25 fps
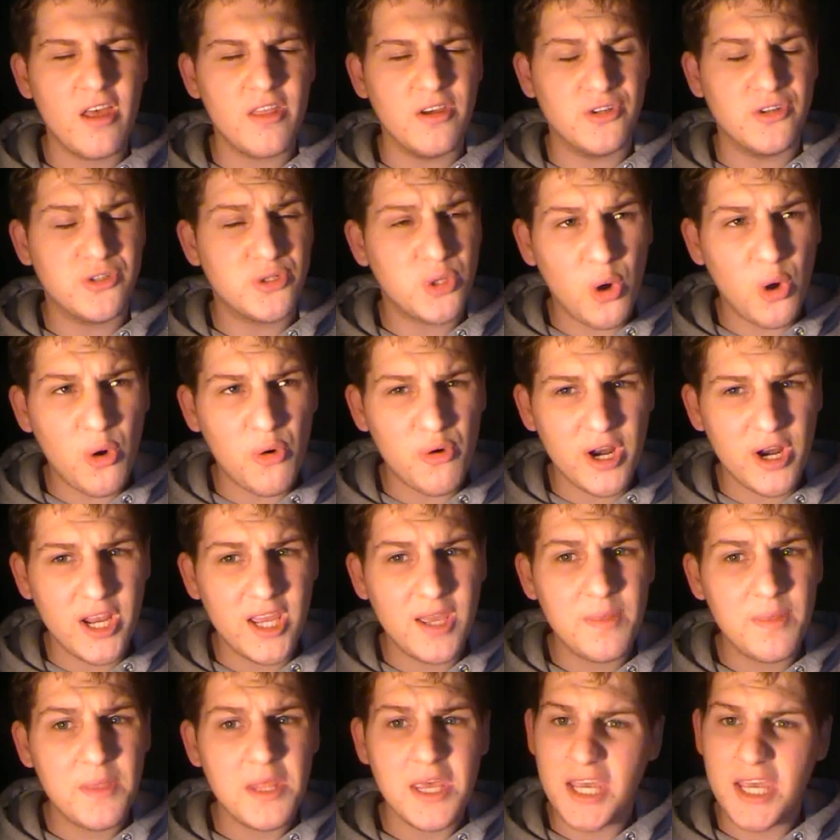The
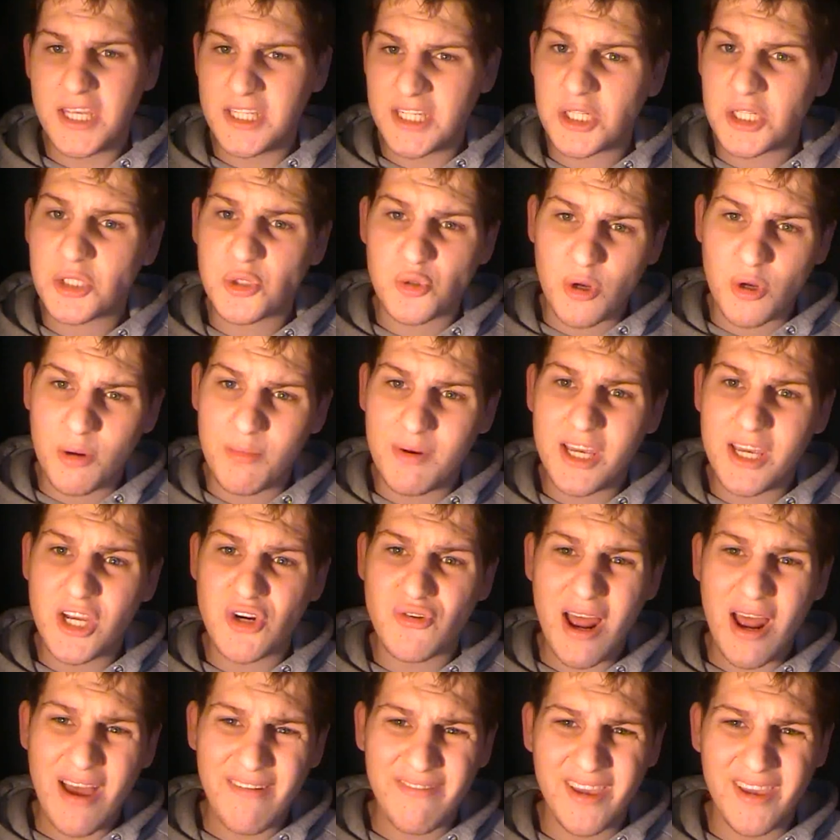story is extremely
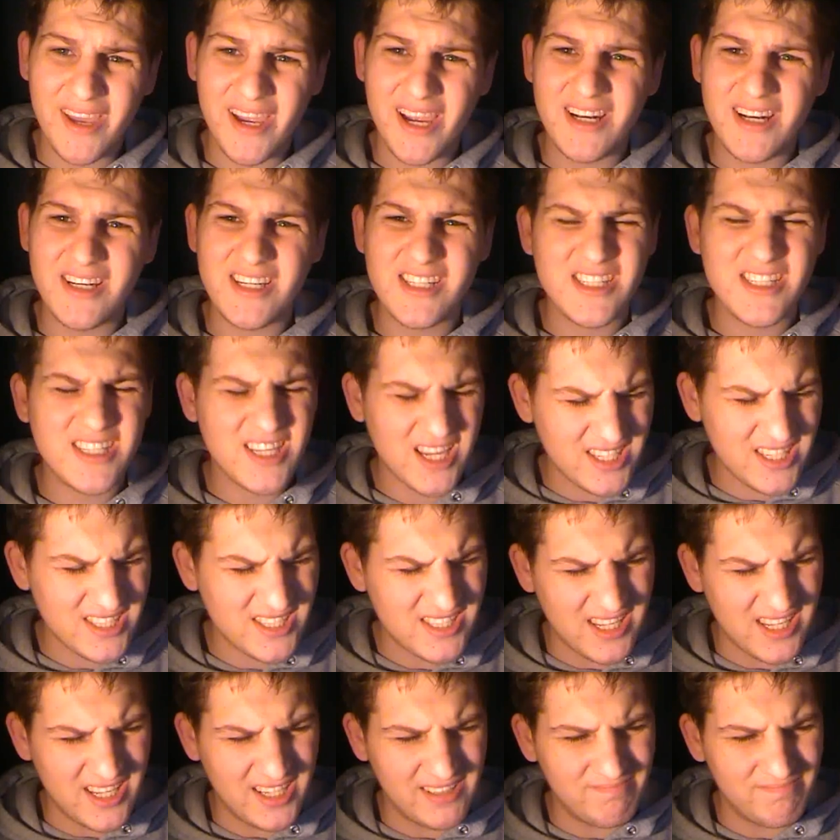graphic and
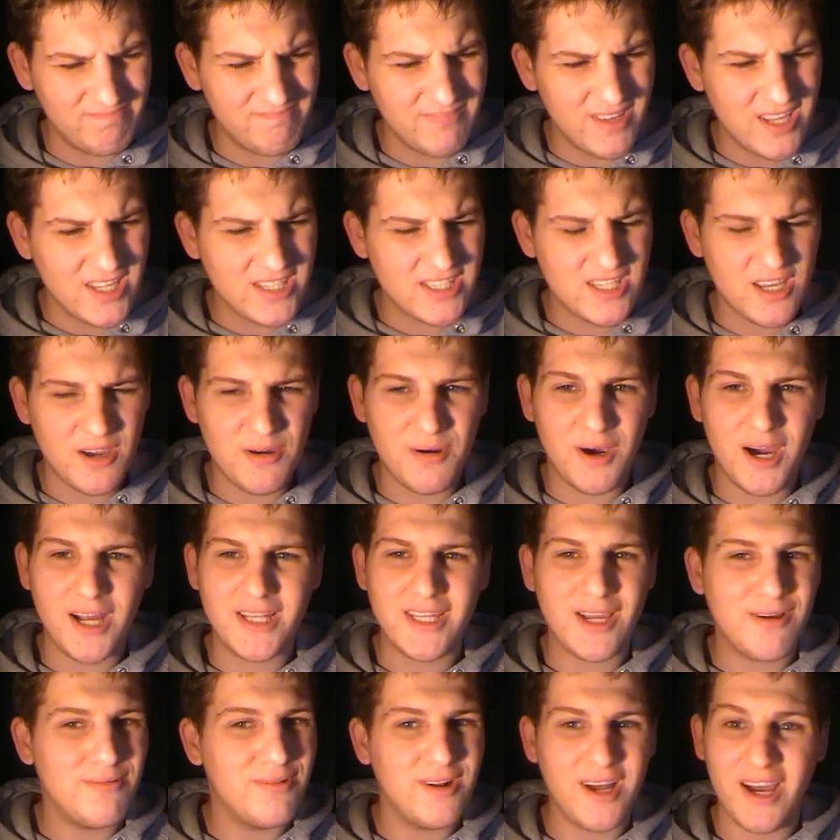disgusting, so I
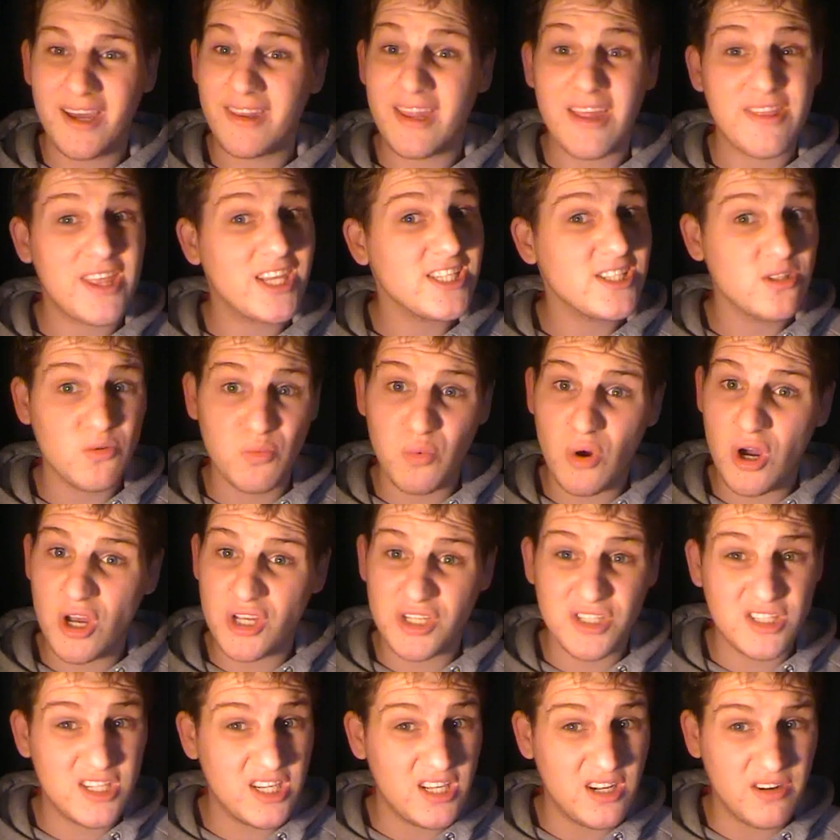don't like that. That's the
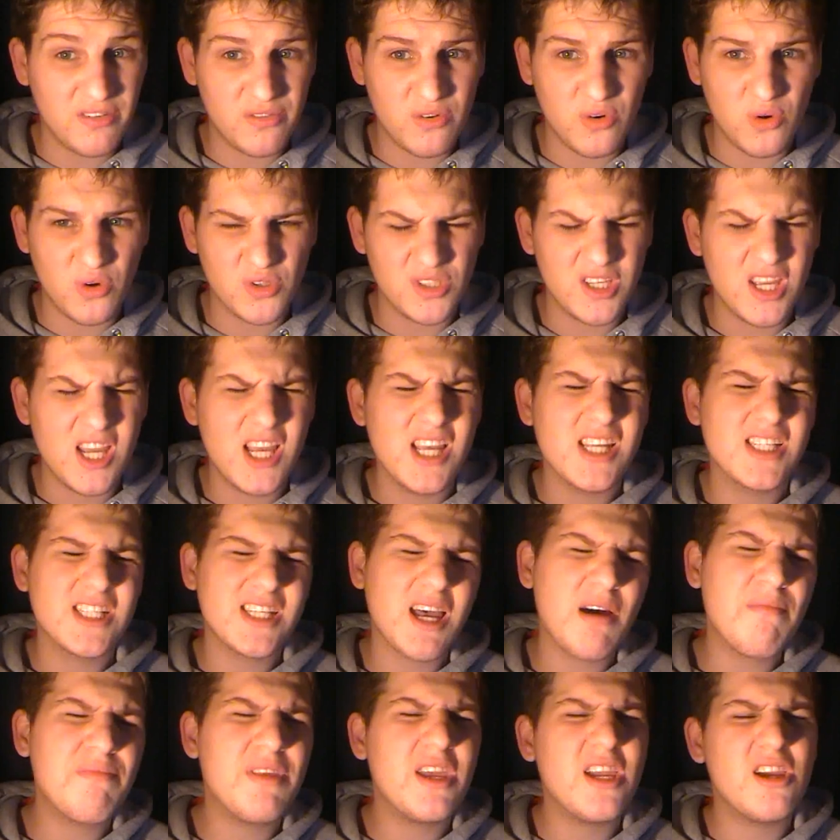worst scene, of course.
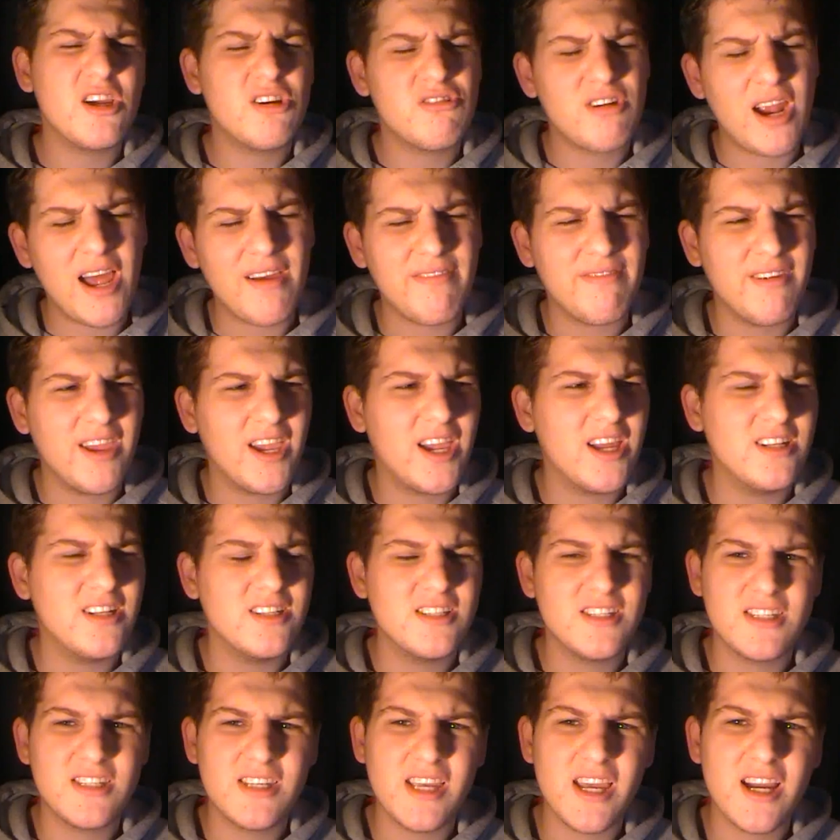Something graphic
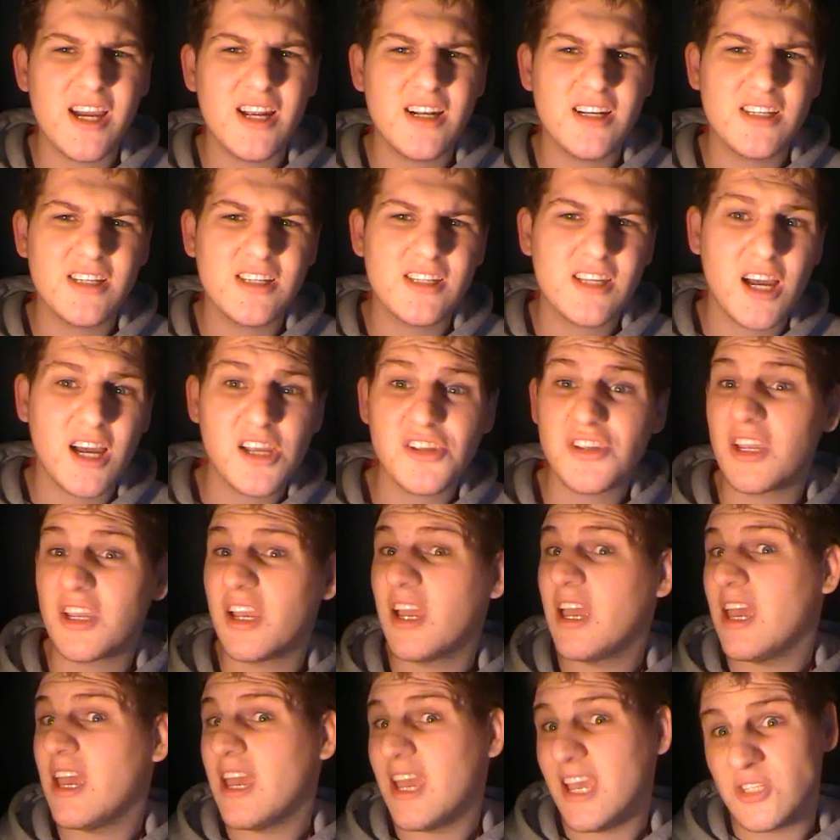and sick and
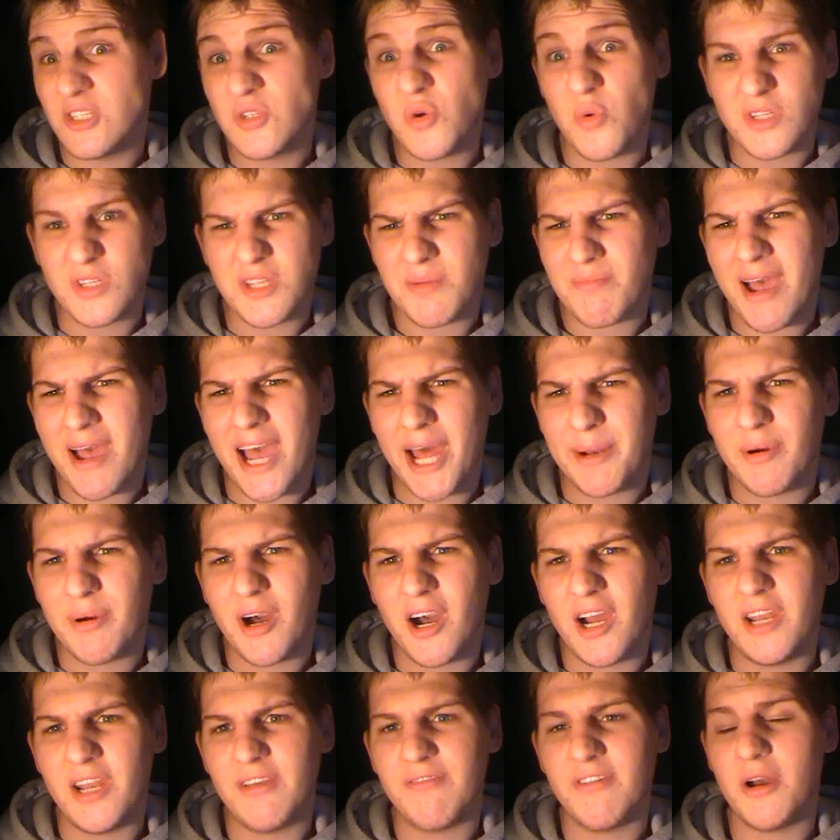disgusting is always a bad
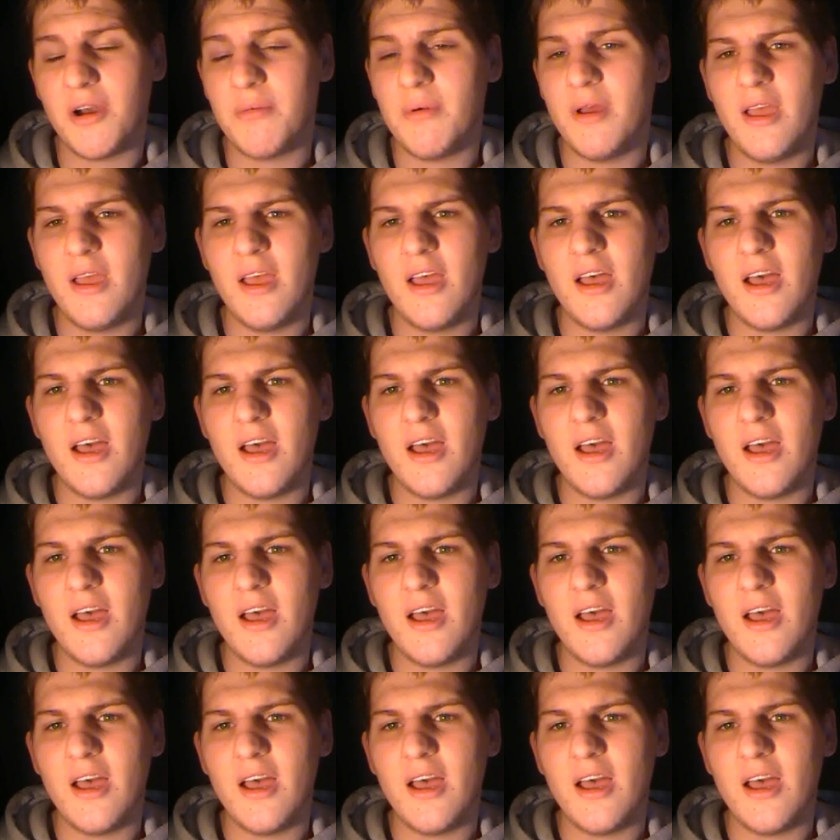part in a film.